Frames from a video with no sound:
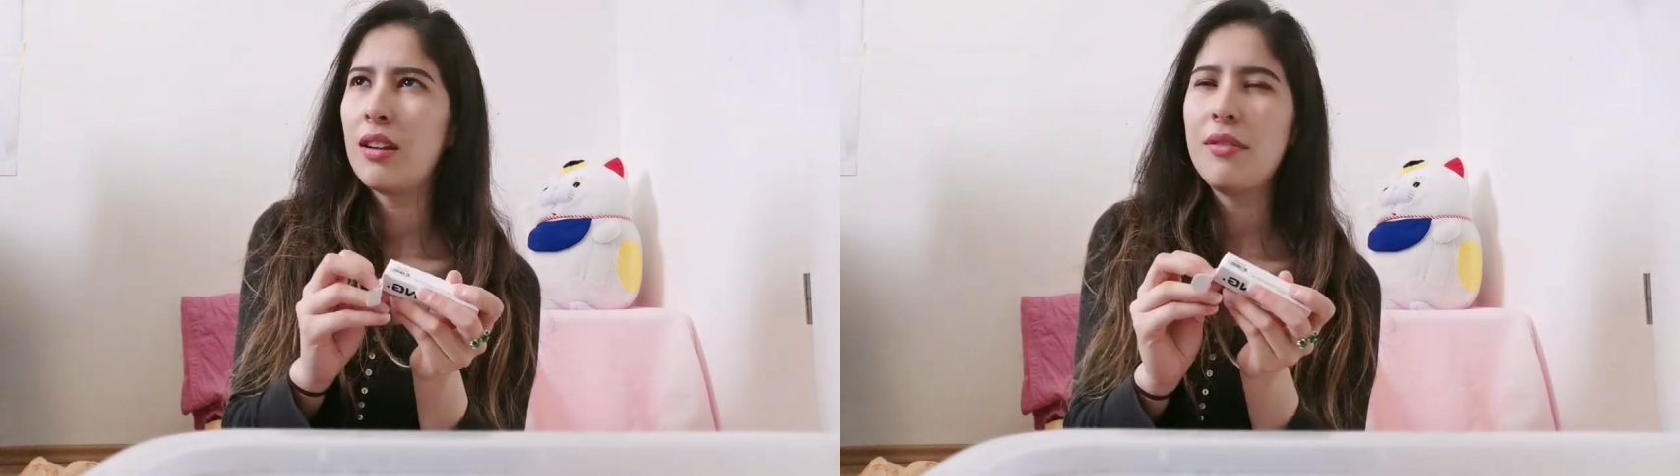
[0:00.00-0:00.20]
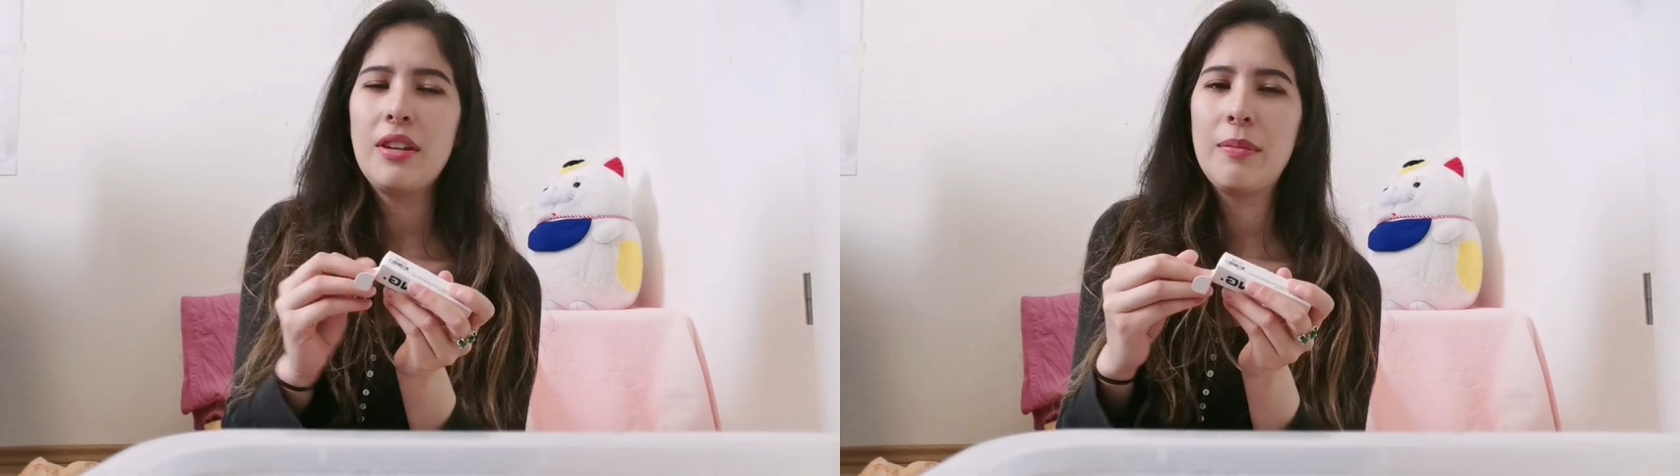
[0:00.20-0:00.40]

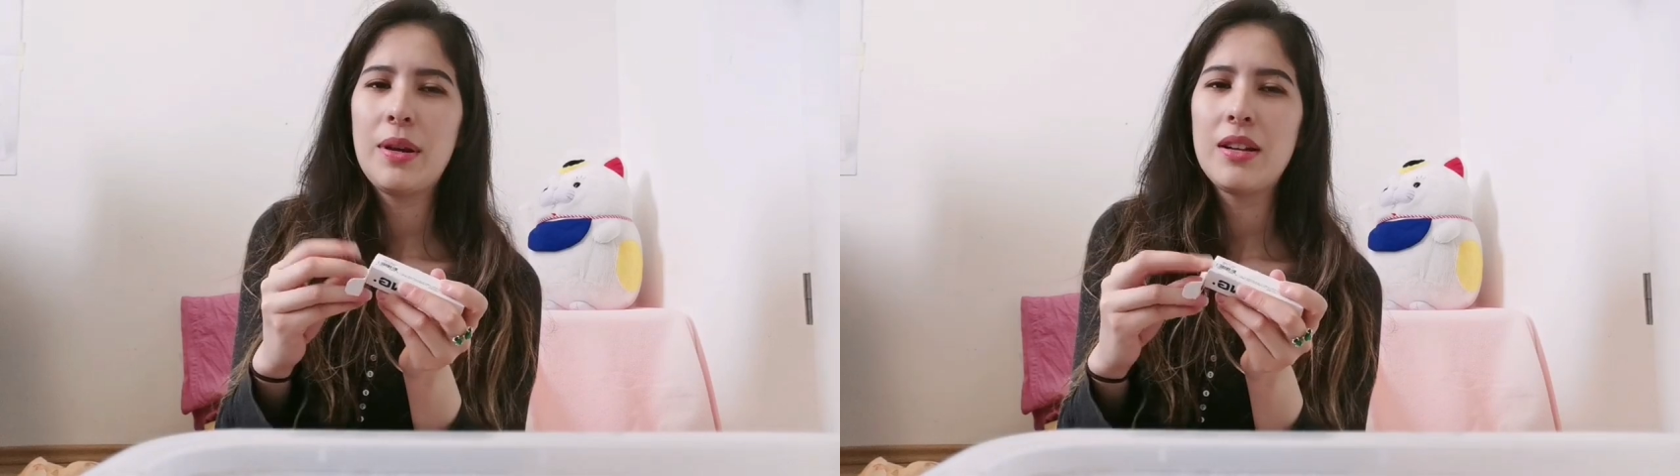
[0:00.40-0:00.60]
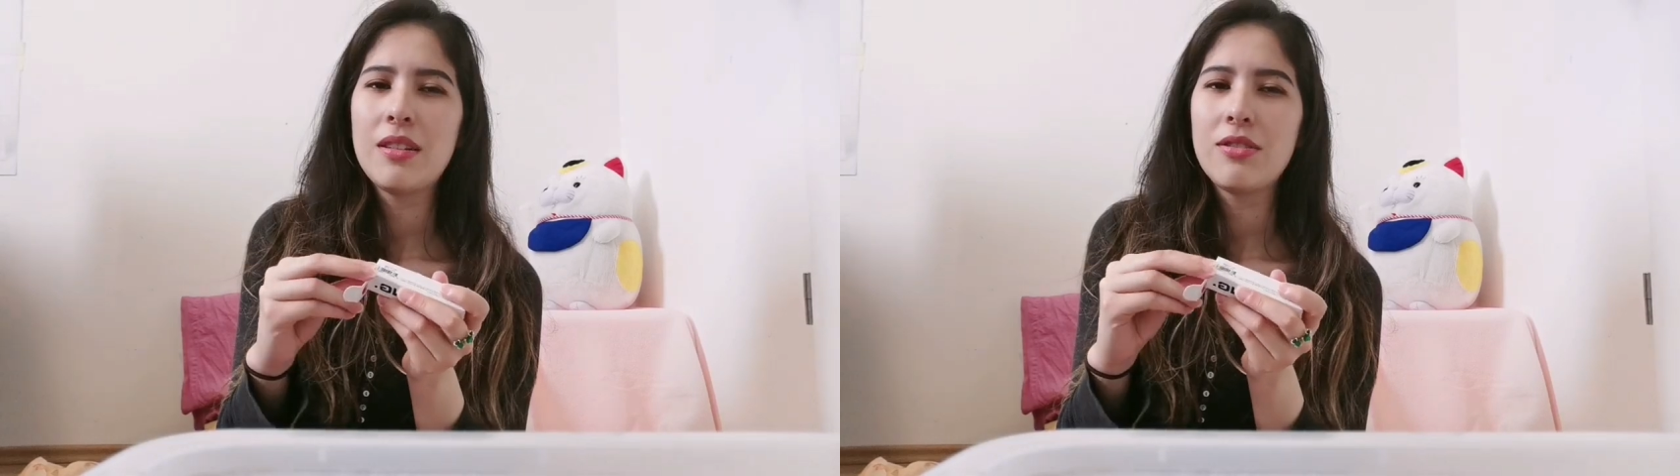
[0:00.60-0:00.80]
don't think I
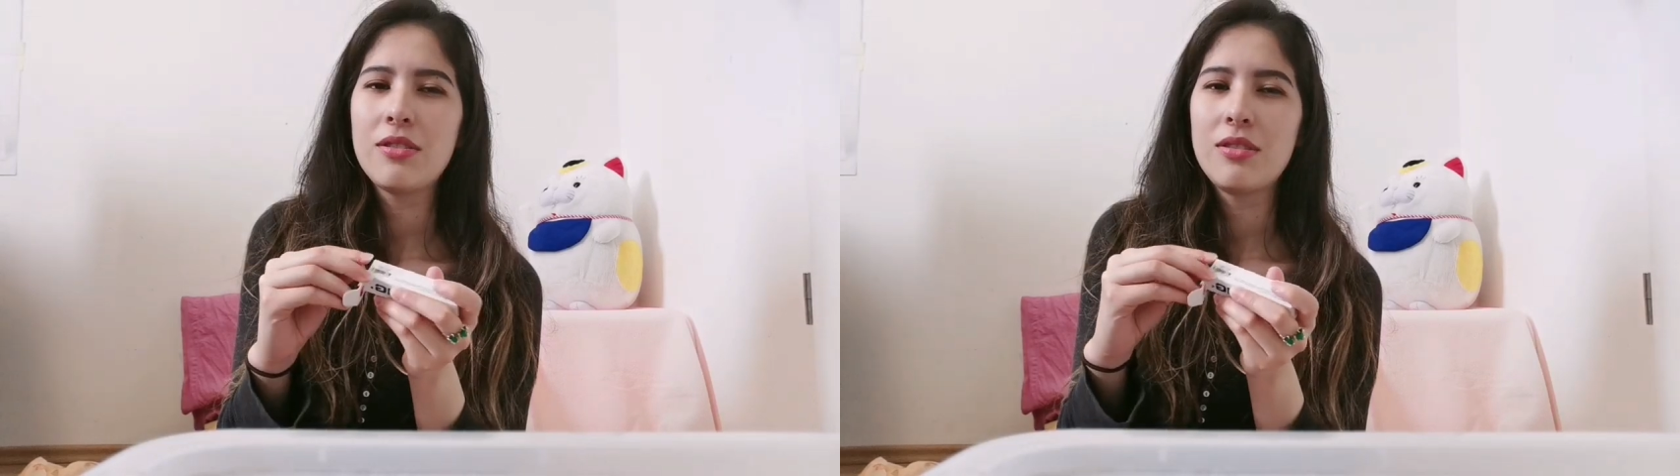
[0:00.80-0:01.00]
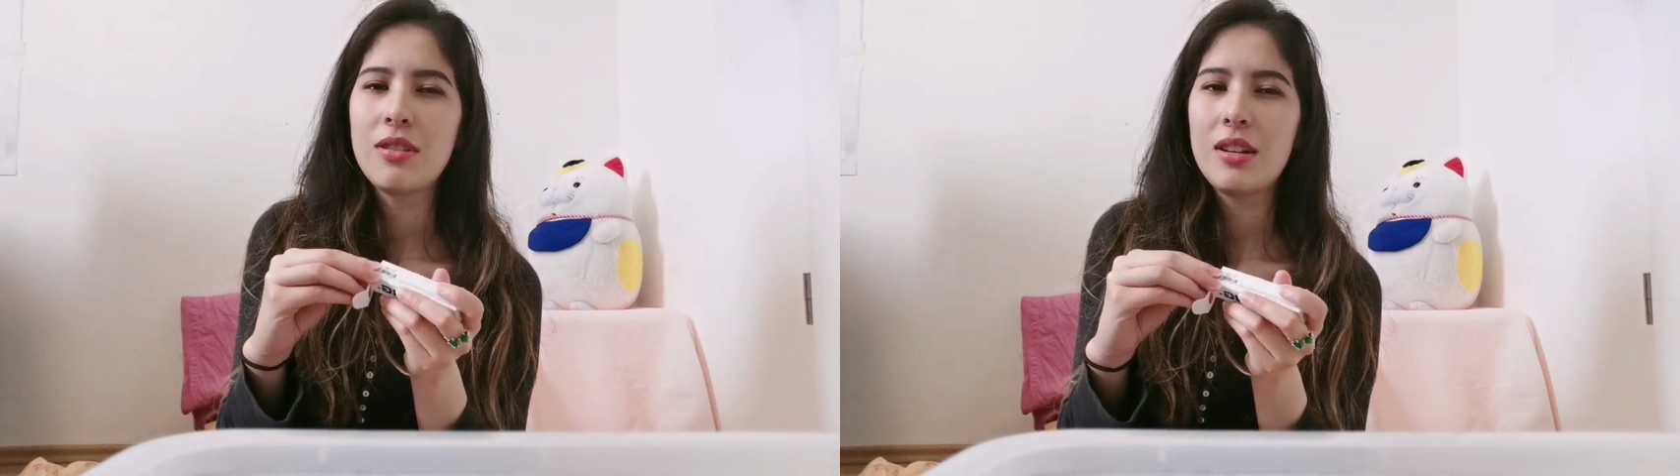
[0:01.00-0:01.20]
paid
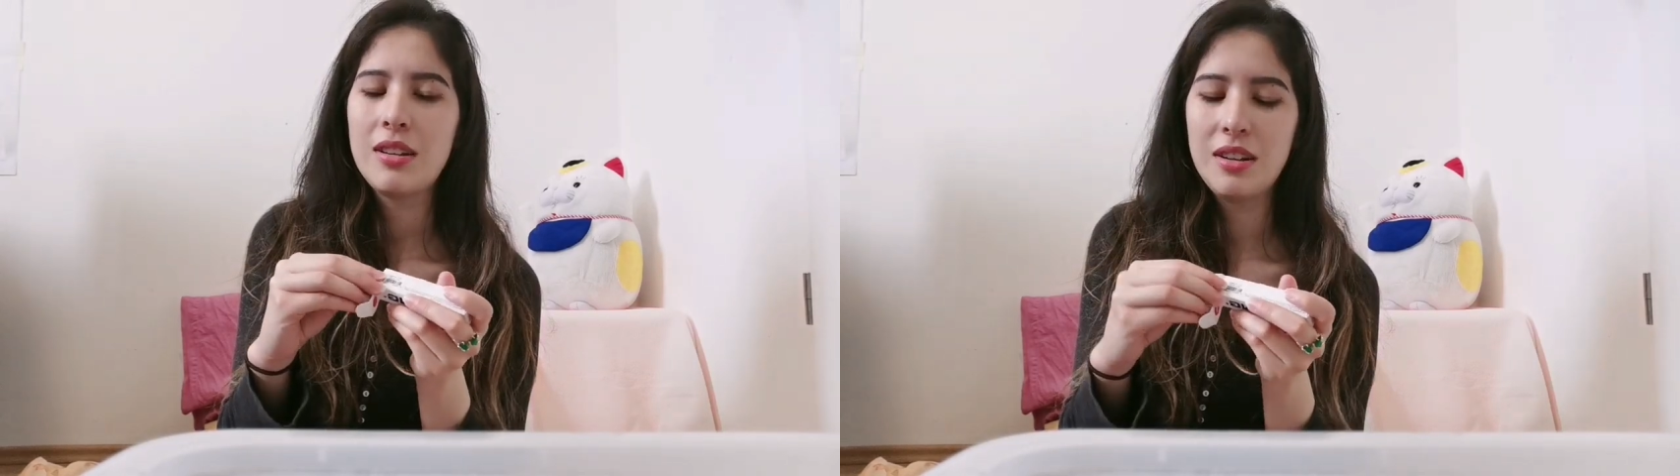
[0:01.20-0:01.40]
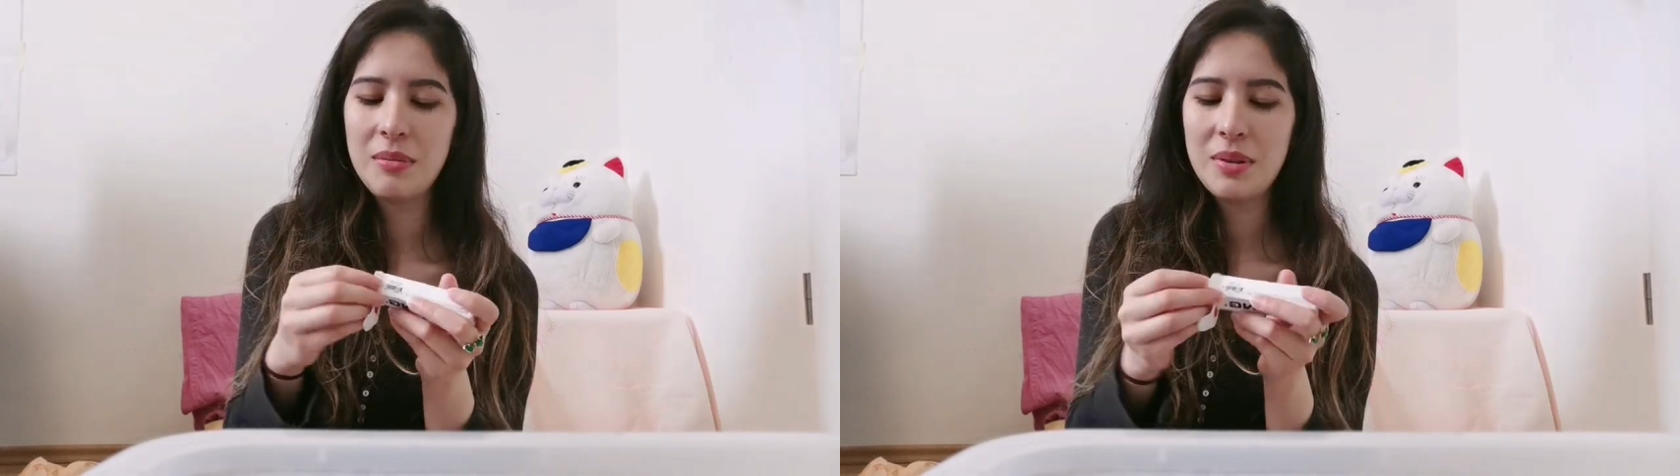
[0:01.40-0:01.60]
attention to that.